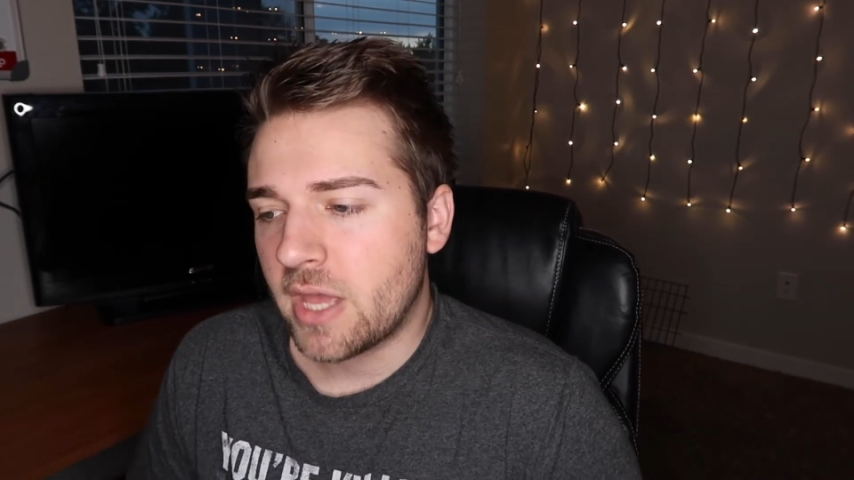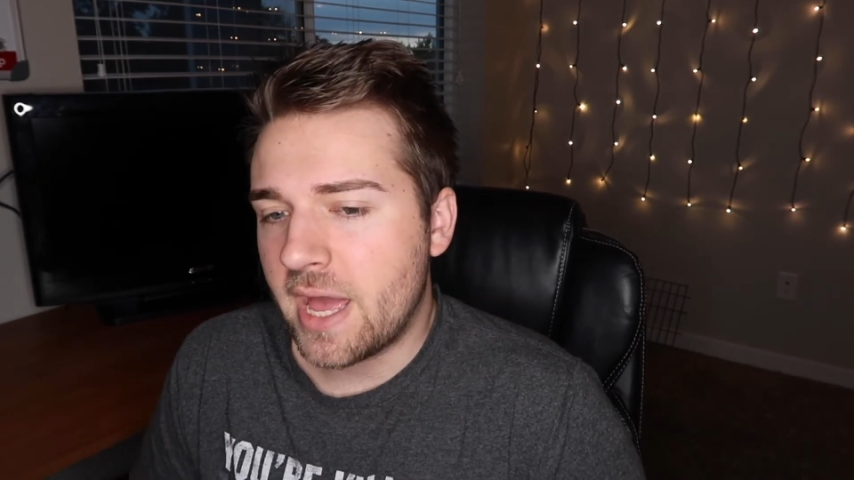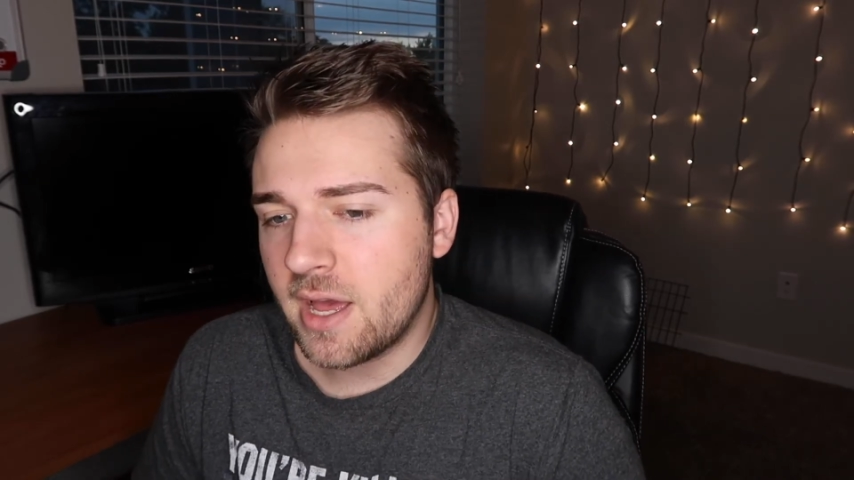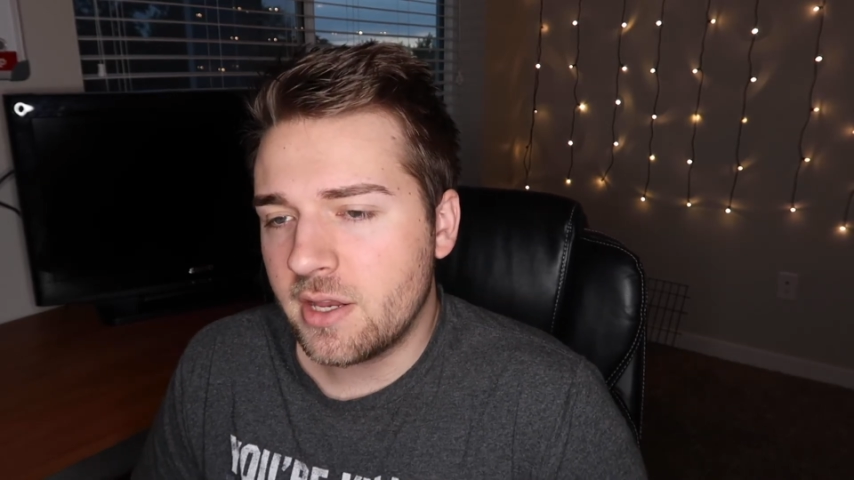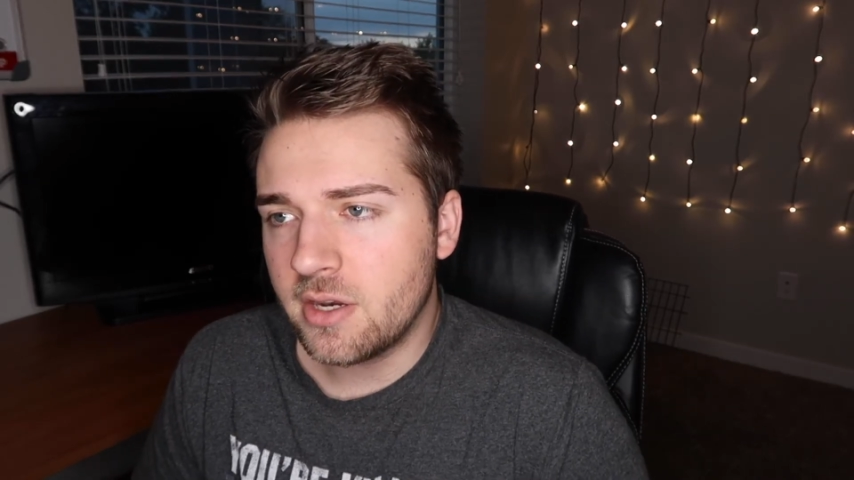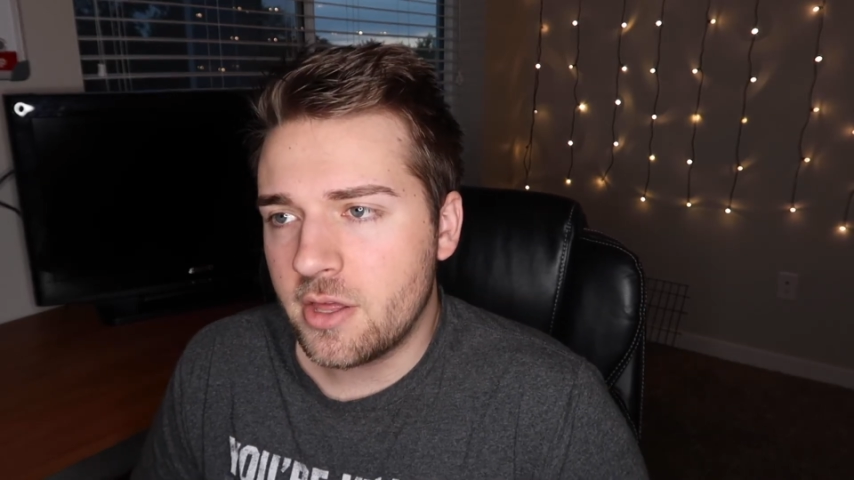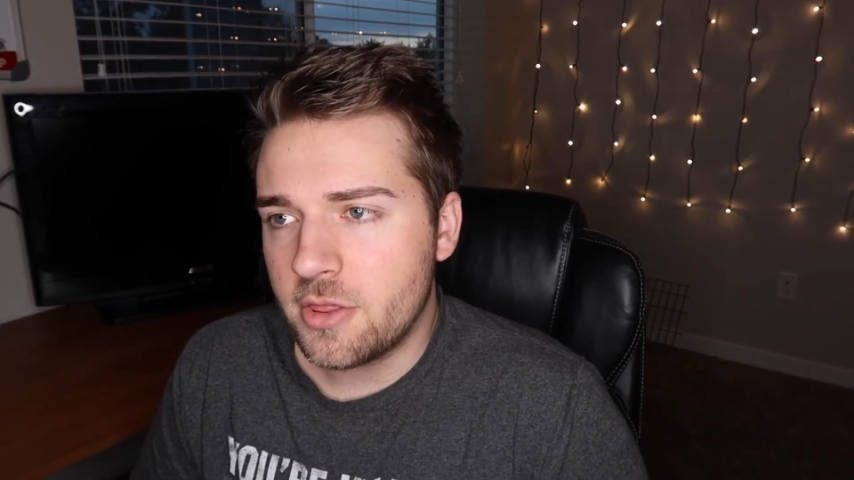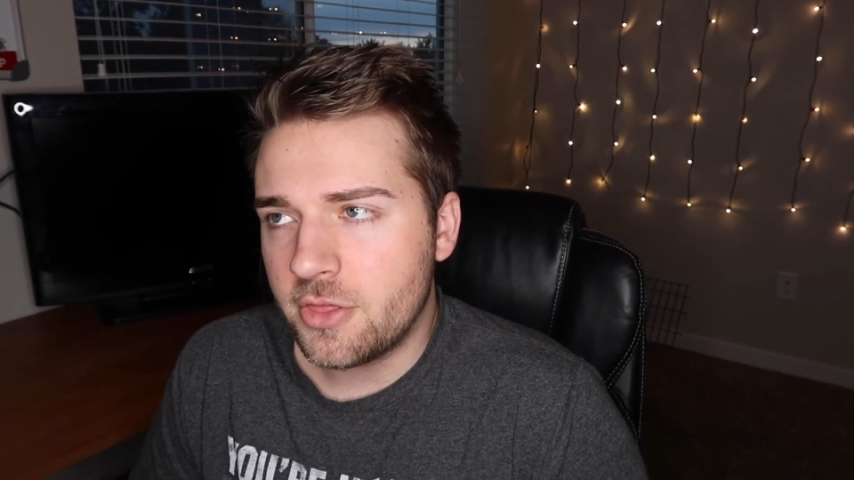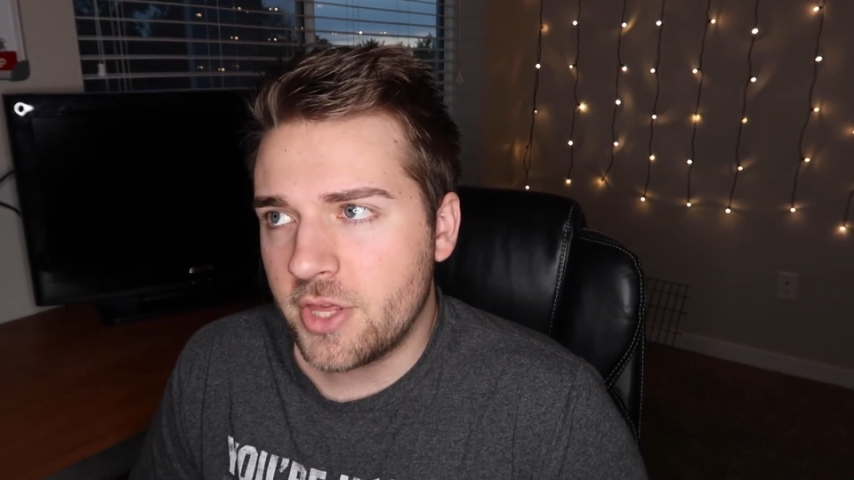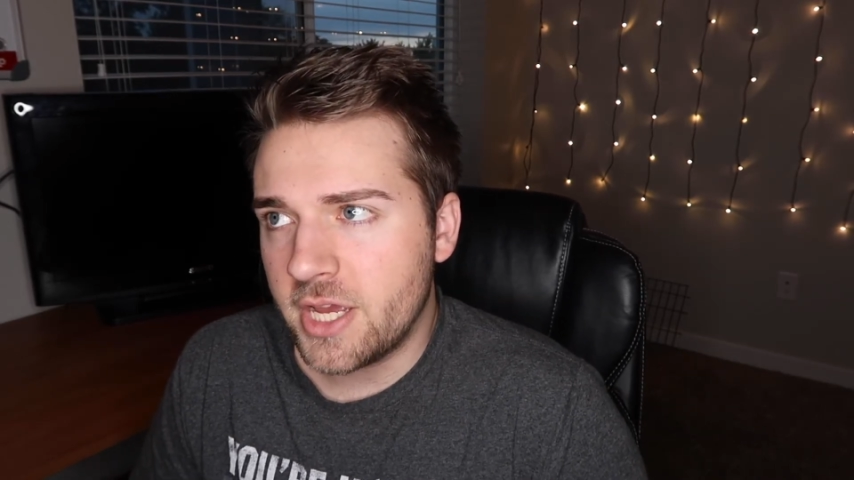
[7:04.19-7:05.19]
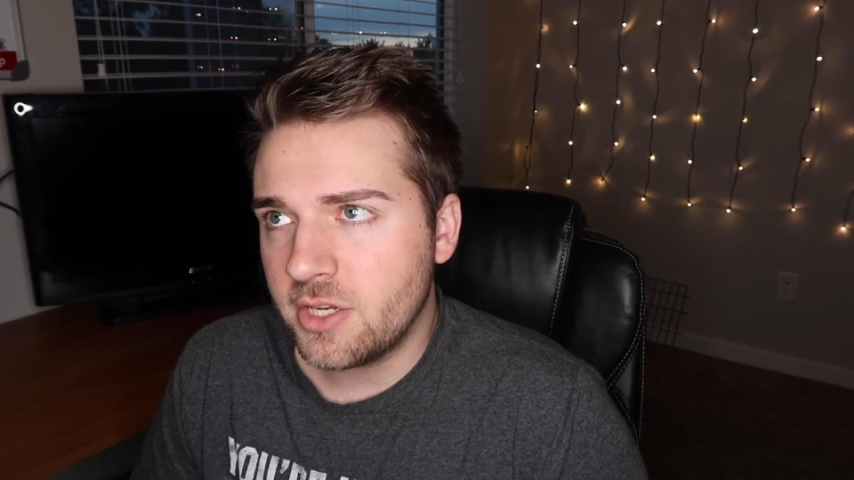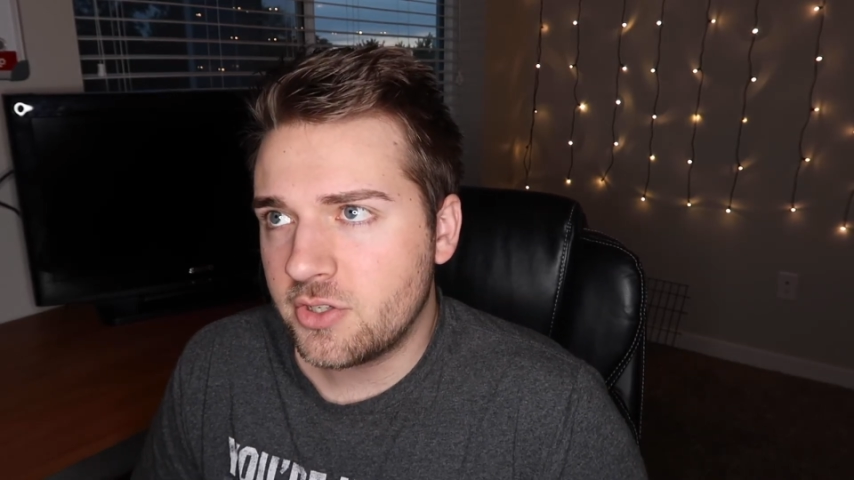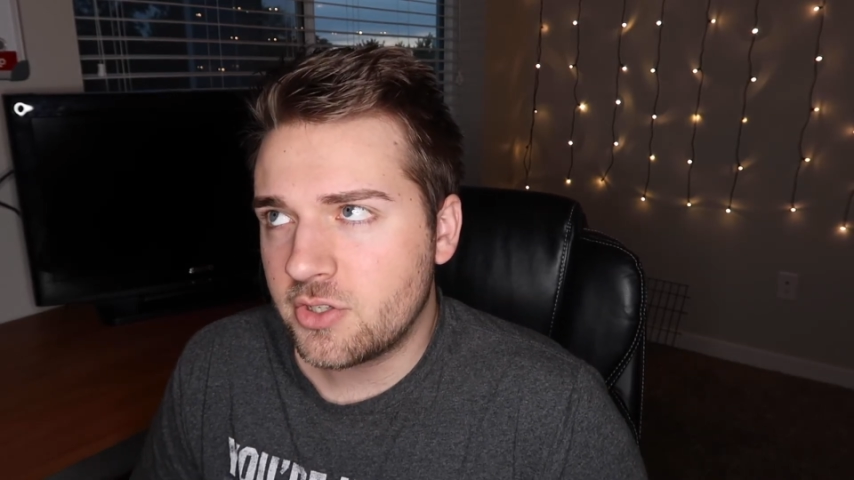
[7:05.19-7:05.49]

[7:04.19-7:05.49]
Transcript: And they